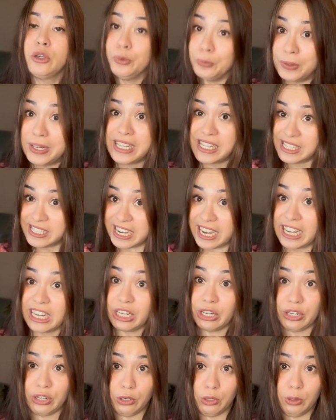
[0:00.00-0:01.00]
we stayed
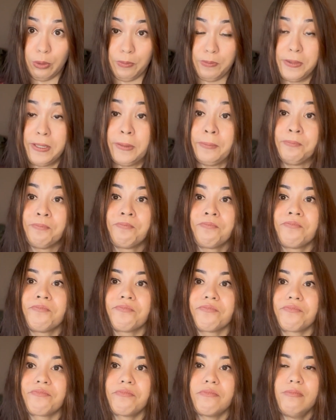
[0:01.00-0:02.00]
in our homes.
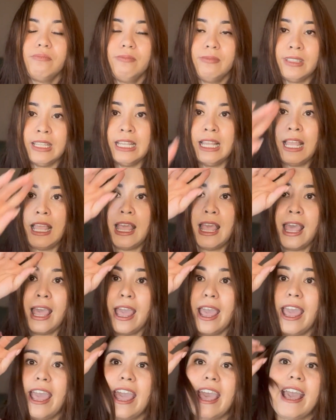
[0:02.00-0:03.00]

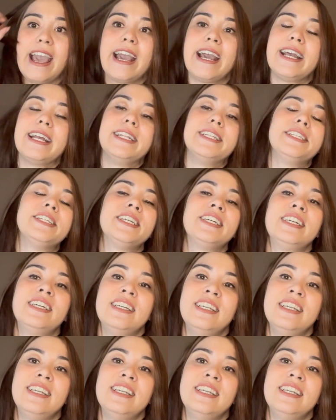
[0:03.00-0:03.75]
And